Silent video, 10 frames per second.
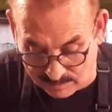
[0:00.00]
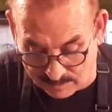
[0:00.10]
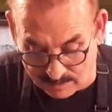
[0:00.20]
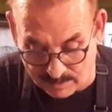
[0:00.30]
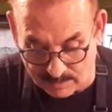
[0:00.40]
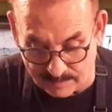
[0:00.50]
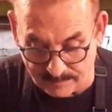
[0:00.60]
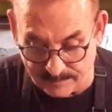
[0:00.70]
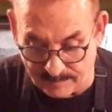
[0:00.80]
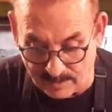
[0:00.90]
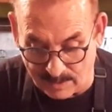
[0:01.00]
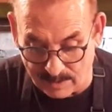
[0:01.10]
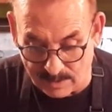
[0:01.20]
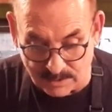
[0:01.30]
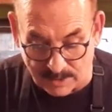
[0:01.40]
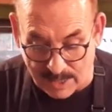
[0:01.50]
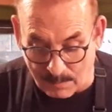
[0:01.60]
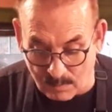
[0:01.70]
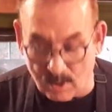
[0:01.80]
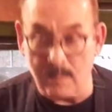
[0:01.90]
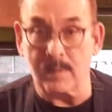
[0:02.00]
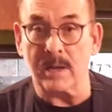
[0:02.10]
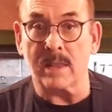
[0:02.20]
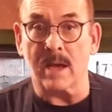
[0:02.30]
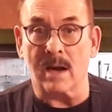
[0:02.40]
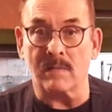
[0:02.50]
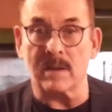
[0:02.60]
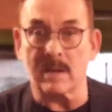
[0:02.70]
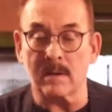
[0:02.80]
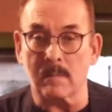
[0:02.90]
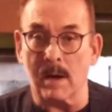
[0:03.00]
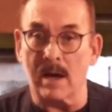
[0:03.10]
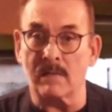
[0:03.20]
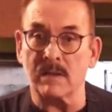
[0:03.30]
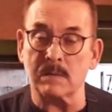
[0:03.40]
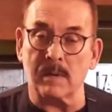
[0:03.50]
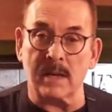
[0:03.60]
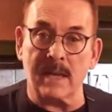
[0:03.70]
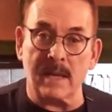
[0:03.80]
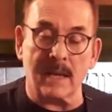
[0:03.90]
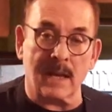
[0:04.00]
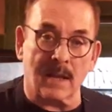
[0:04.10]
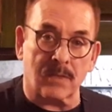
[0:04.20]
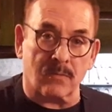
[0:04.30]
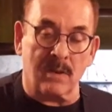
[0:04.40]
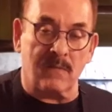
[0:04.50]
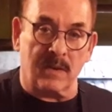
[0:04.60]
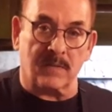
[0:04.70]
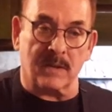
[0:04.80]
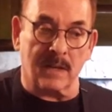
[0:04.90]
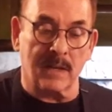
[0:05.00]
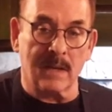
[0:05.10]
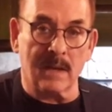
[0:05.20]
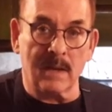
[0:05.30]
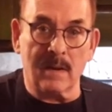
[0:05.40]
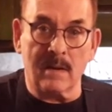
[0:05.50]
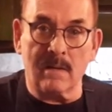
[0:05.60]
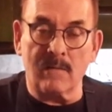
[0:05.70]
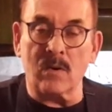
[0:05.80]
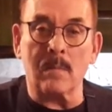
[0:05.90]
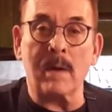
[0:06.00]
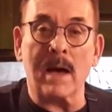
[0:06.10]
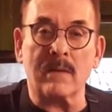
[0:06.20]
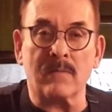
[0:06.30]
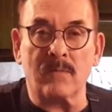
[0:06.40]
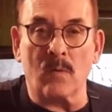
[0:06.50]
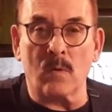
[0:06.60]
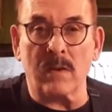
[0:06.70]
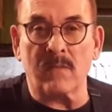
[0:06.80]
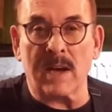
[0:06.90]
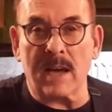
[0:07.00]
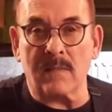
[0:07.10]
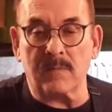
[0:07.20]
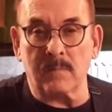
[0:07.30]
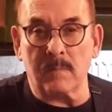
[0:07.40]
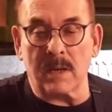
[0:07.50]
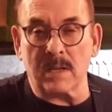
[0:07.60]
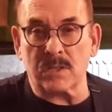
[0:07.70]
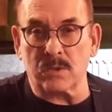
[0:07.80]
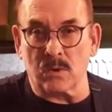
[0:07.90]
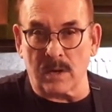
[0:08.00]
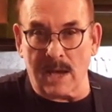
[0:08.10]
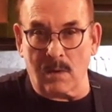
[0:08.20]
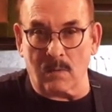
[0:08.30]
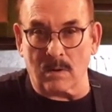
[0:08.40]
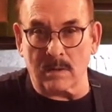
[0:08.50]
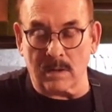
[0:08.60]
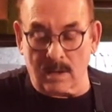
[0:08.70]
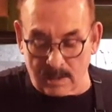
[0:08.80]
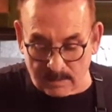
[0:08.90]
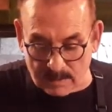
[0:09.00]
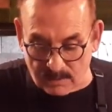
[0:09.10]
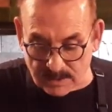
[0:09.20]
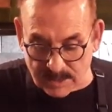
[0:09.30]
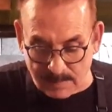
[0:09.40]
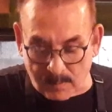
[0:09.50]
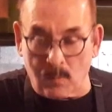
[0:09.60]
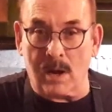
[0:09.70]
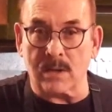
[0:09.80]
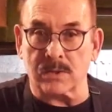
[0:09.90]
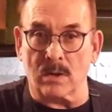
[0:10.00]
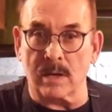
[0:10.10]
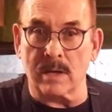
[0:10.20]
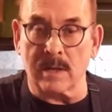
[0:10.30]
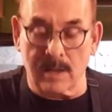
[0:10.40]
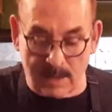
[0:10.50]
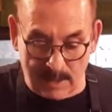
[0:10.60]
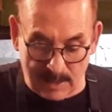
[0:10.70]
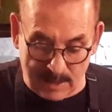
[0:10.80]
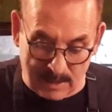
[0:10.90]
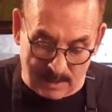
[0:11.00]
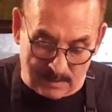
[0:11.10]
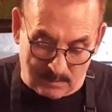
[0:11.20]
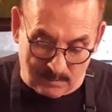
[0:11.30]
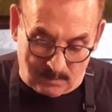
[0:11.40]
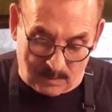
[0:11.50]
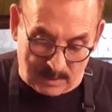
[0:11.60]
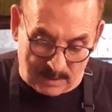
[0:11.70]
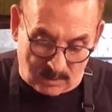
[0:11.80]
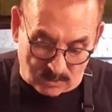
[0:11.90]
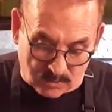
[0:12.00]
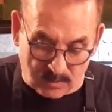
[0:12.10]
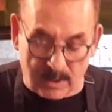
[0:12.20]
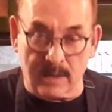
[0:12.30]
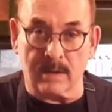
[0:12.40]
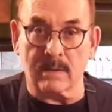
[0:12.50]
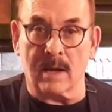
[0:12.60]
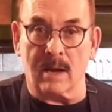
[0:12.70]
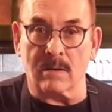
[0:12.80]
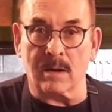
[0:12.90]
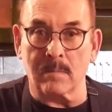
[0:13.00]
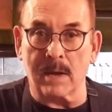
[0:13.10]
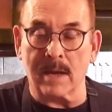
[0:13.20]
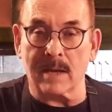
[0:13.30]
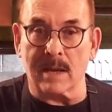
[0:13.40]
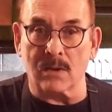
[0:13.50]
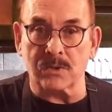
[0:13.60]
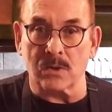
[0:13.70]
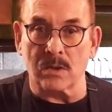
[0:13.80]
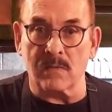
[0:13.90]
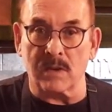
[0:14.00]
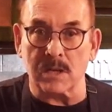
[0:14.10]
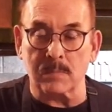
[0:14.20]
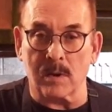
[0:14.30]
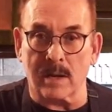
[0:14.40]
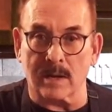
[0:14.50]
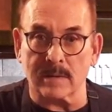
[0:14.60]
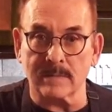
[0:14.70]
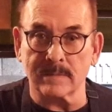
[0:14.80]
Um, so now we're going to put it in the oven. My oven's been heating at 350 for about 45 minutes to an hour. Uh, I'll just keep a watch on it. And when it looks ready, I'll come back and I'll show you the finished product.